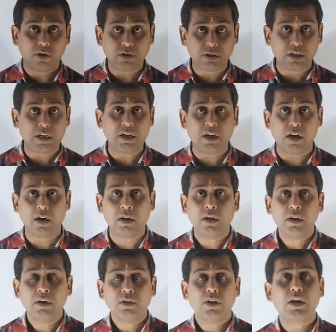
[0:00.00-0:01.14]
see here
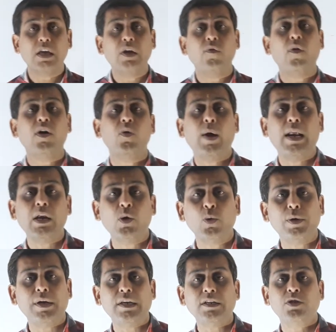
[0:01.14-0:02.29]
the given value
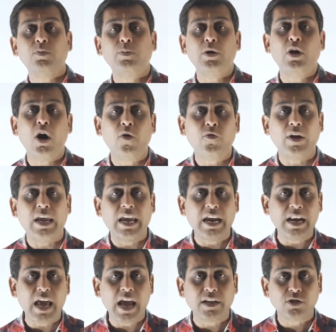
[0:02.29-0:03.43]
is P of A
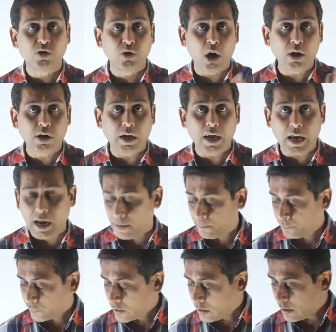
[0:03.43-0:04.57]
dash, not
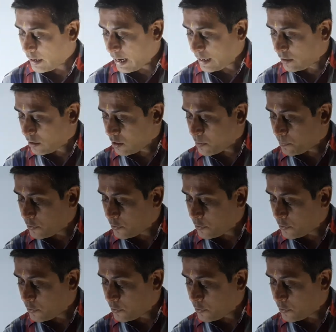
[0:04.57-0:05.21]
A, right?